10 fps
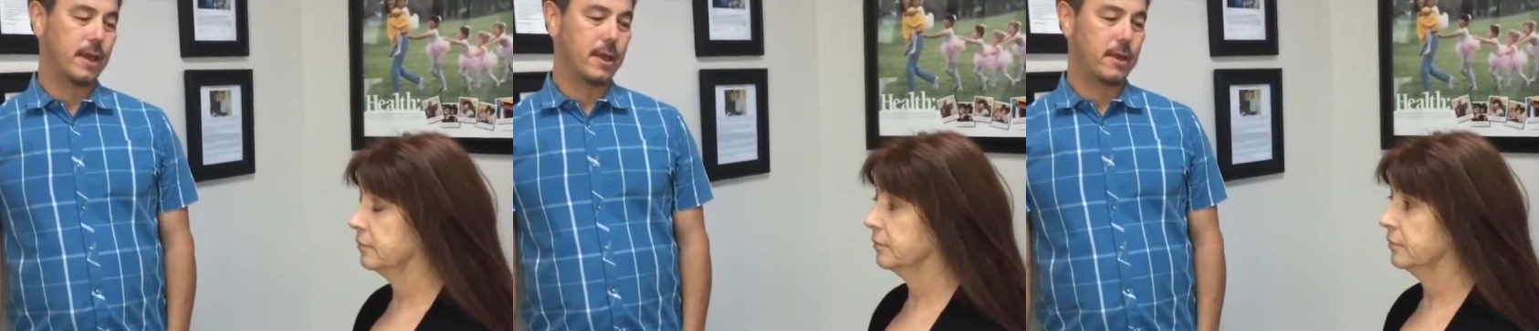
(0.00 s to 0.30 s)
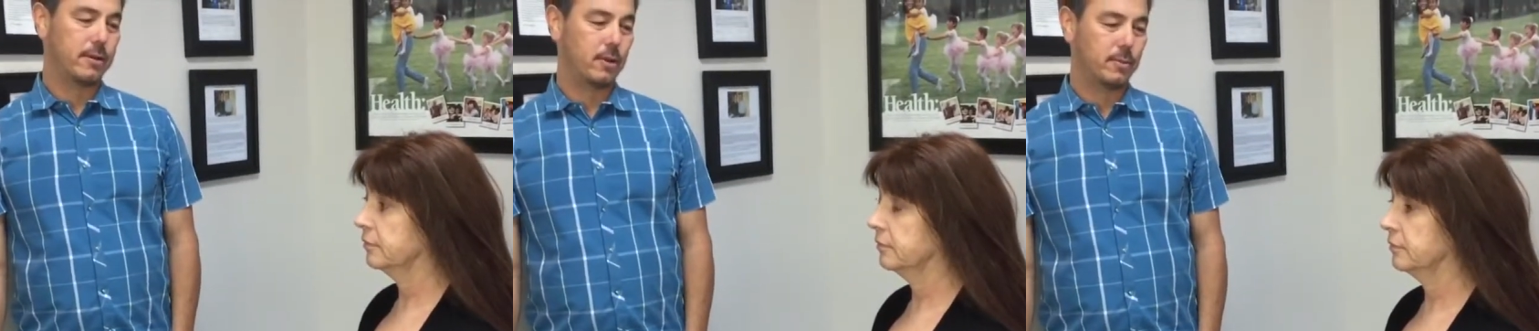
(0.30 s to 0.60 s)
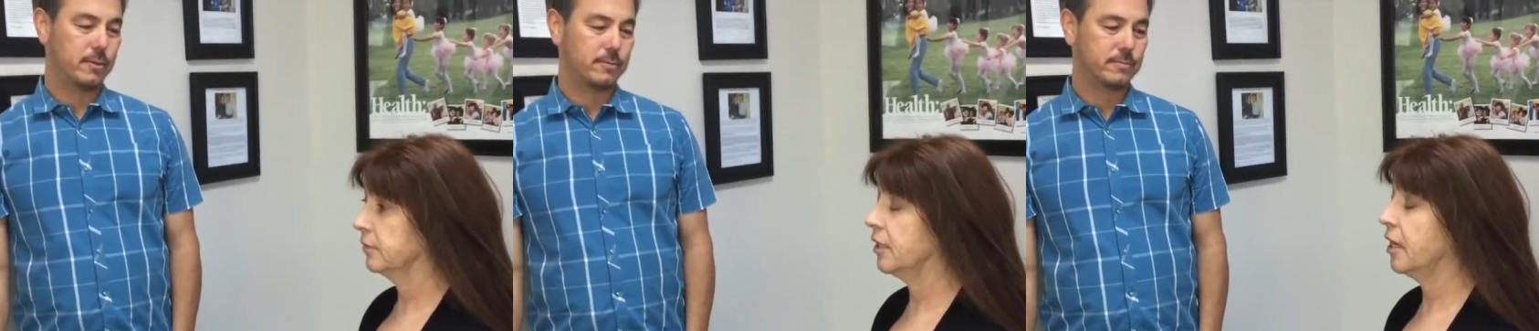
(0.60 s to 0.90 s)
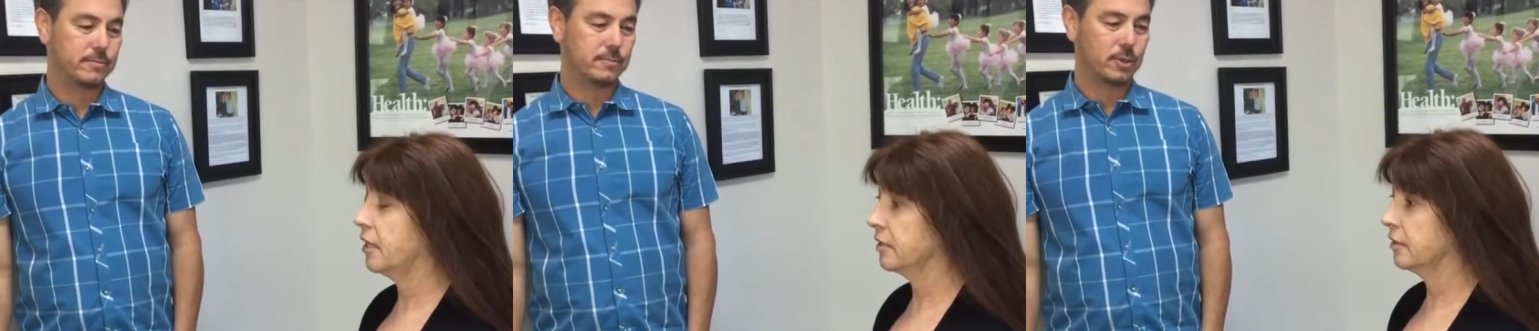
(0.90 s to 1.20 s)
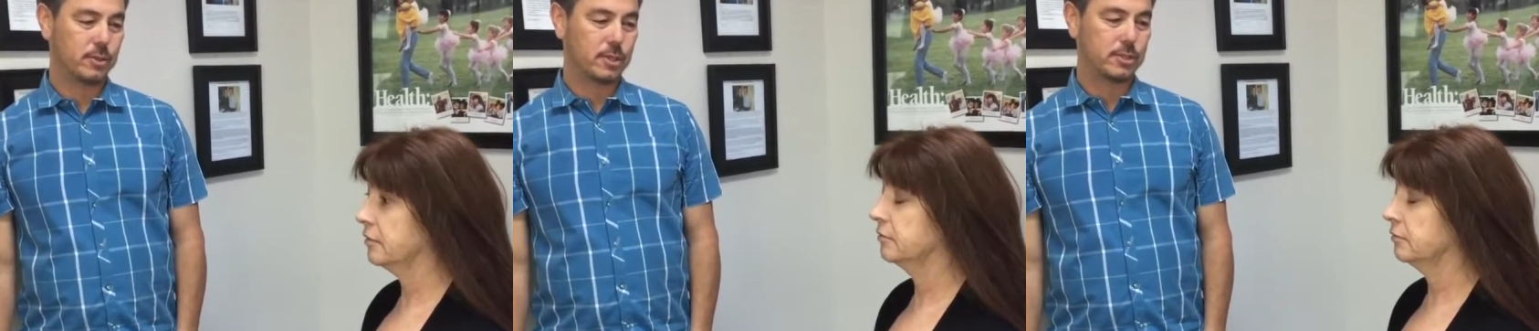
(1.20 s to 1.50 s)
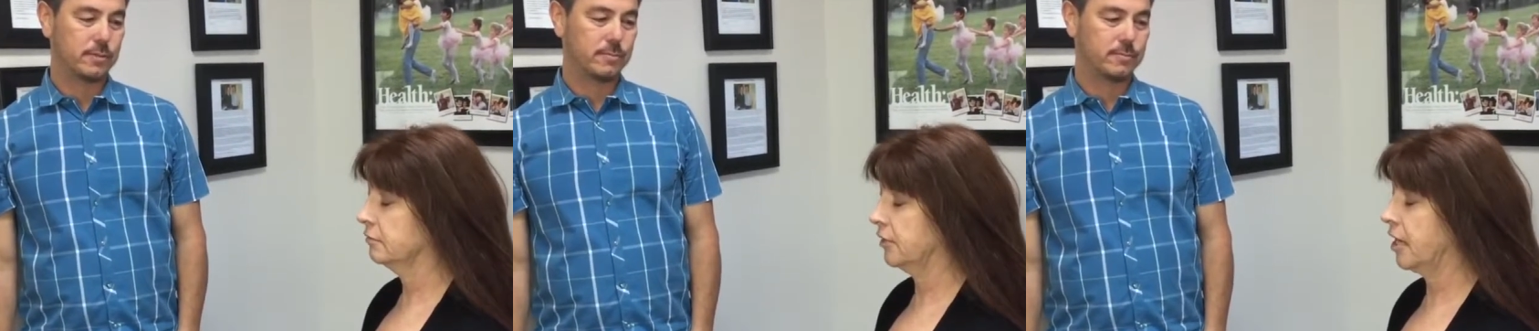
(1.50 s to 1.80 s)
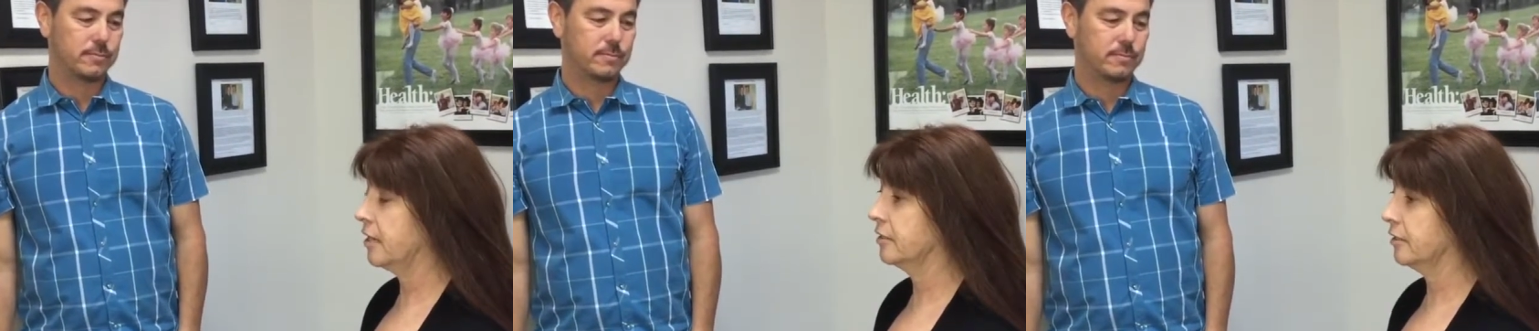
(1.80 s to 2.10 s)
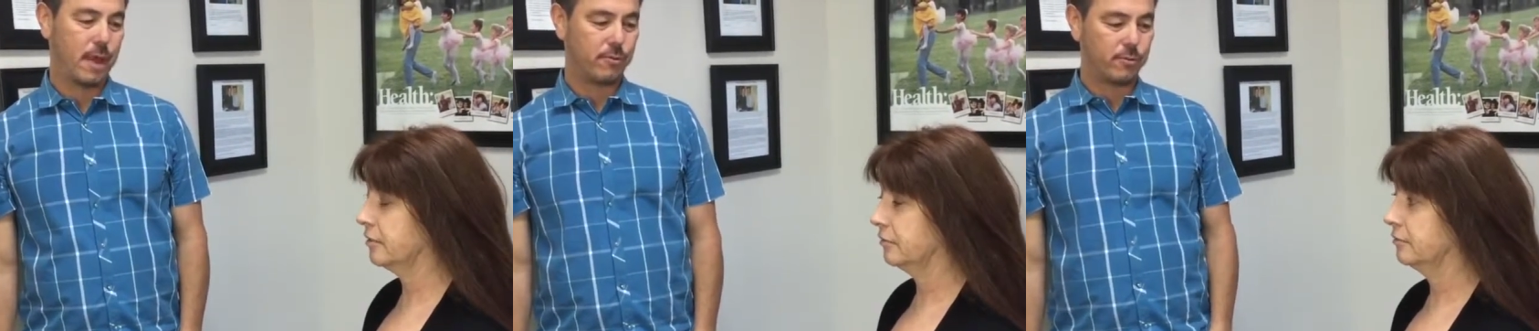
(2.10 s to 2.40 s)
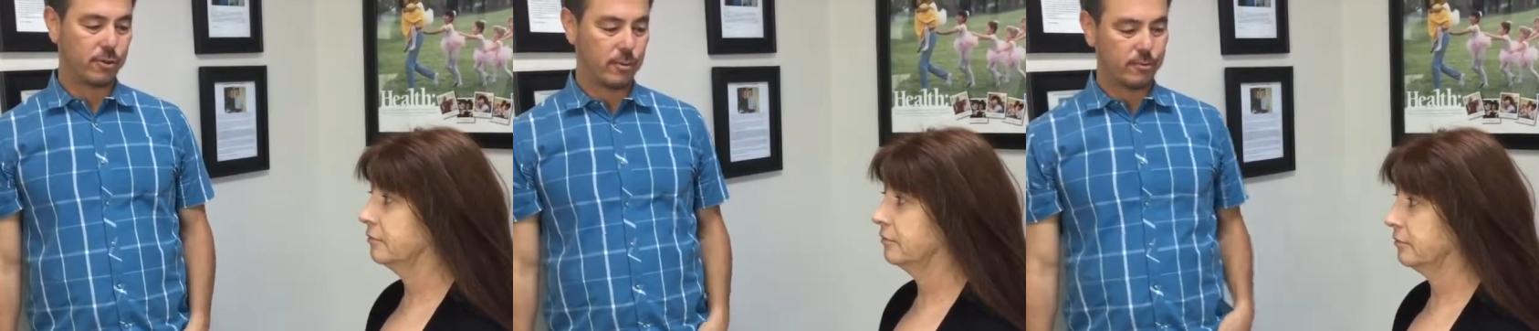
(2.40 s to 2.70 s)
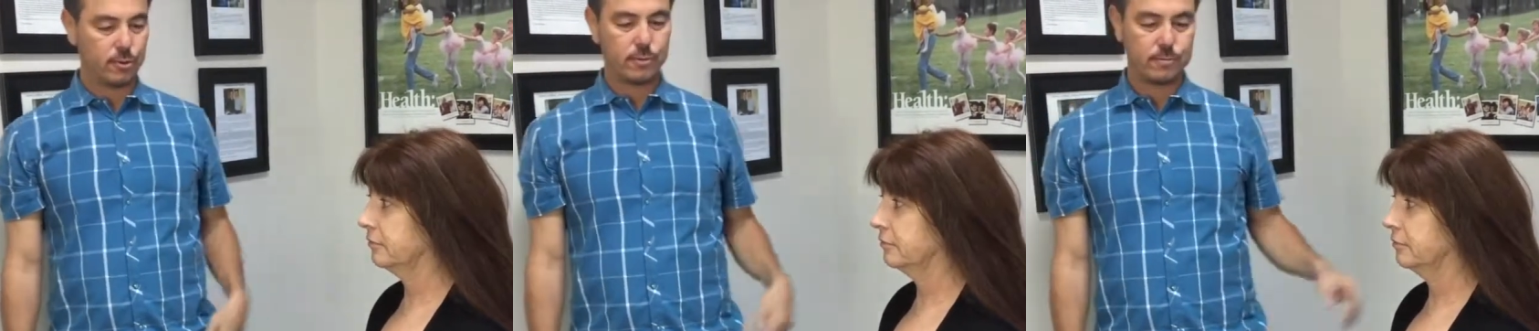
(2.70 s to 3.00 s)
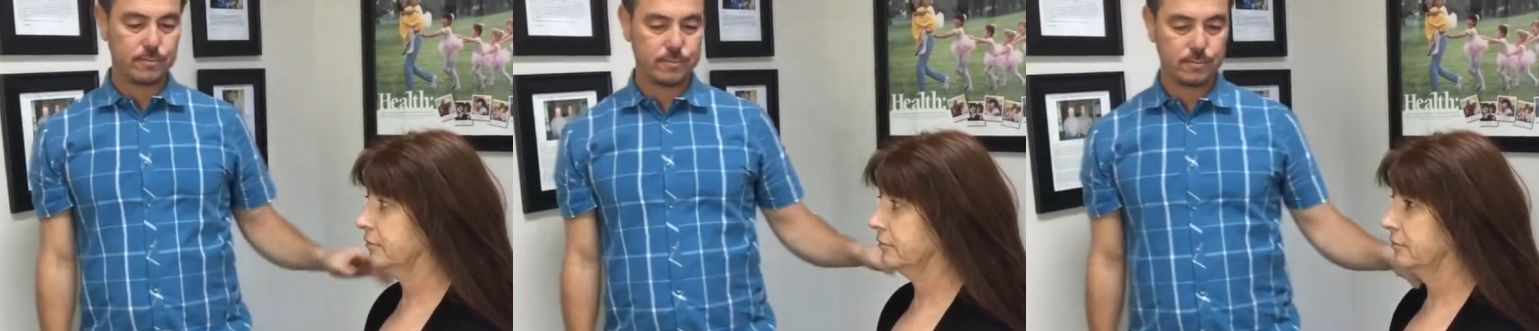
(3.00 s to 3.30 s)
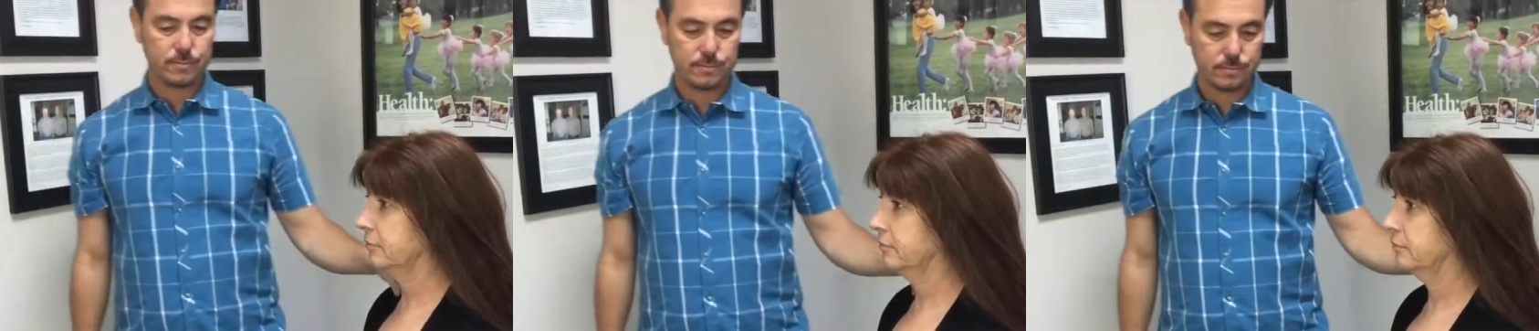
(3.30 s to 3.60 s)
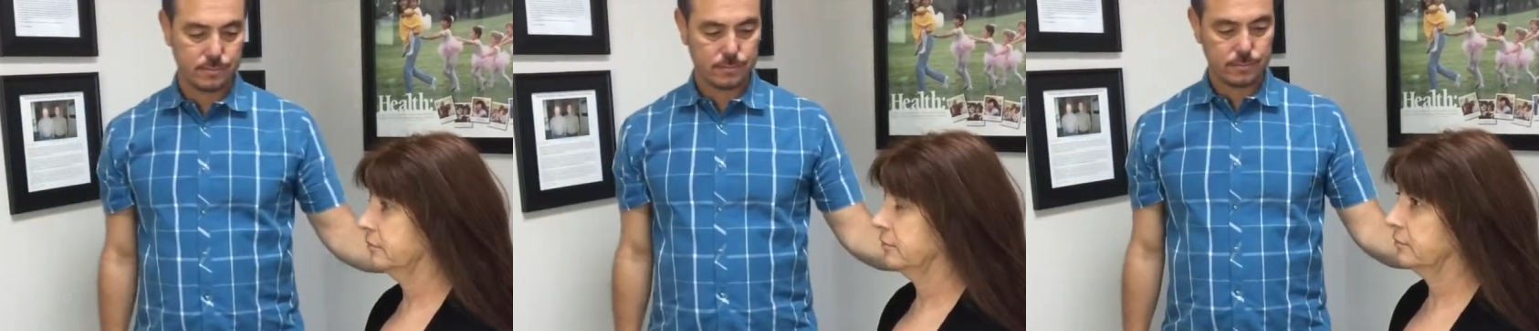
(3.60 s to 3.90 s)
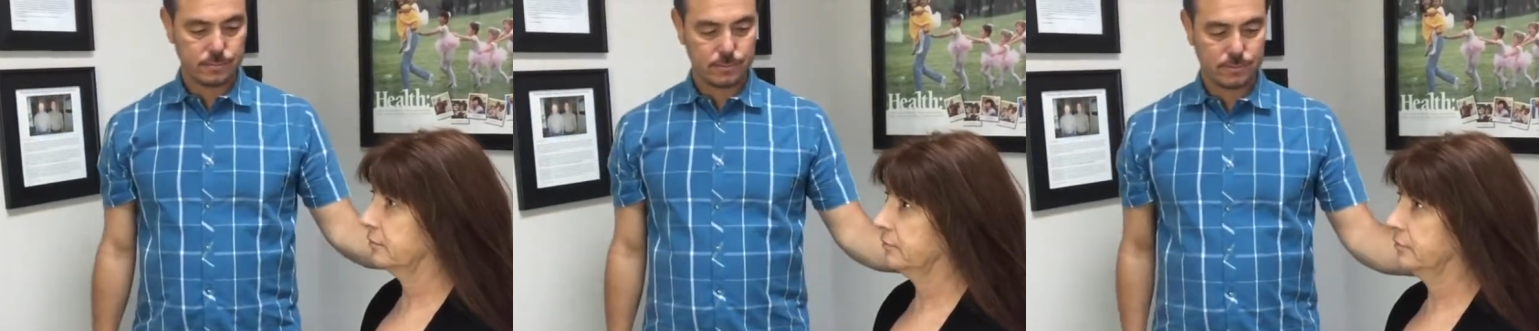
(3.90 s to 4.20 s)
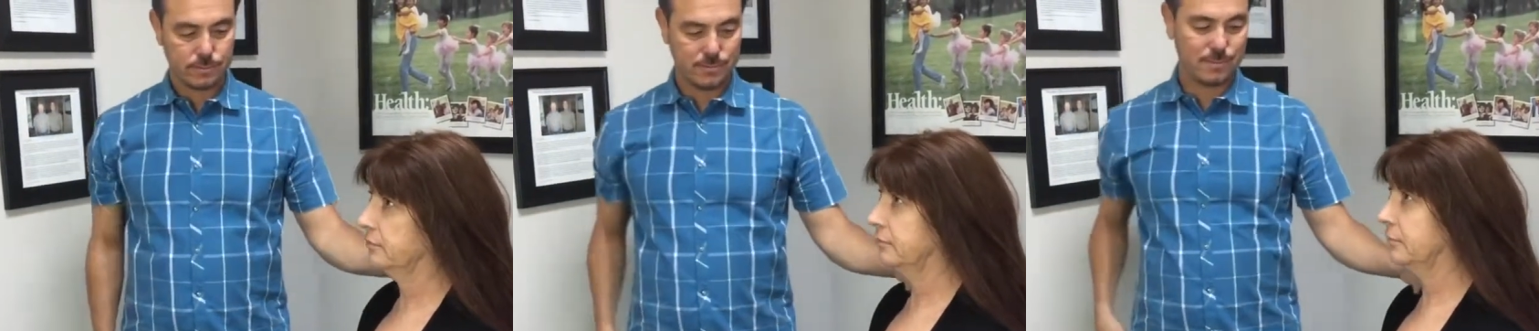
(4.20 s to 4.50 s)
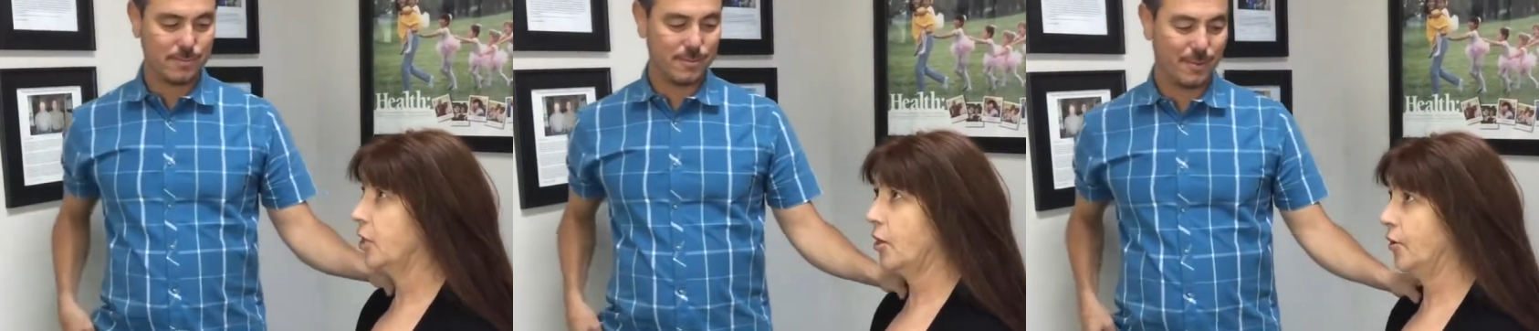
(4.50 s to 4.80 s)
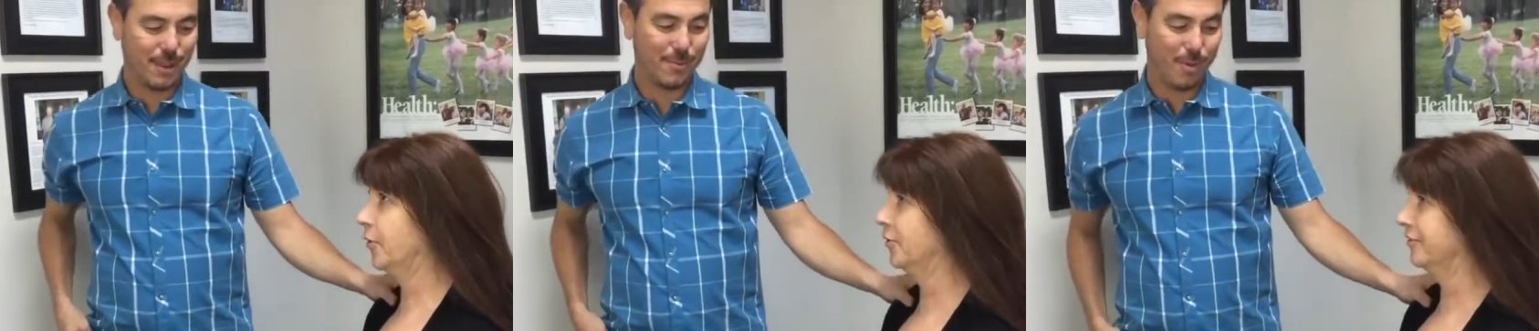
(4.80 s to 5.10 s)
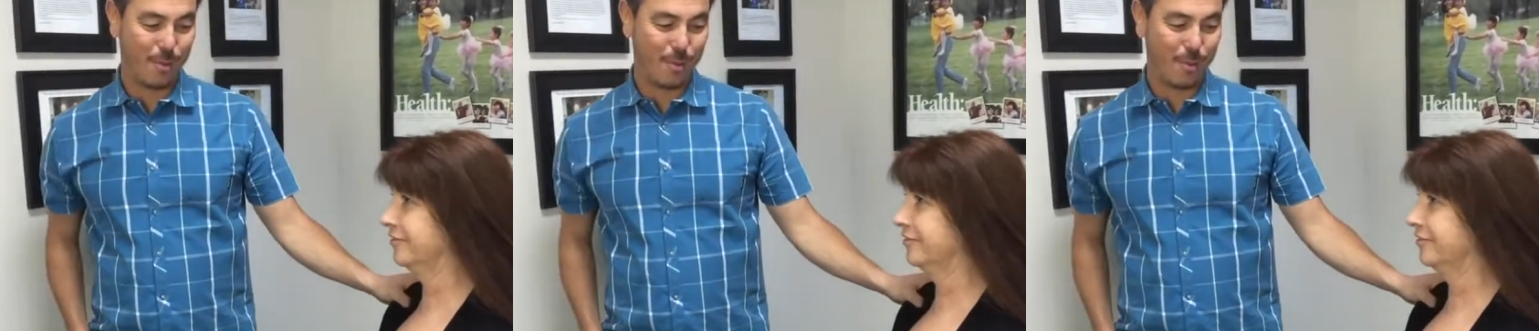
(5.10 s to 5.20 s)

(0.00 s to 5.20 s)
Speaker 1: Light-headed a little bit? Yes. A little dizzy? Yes. Never felt that before? No.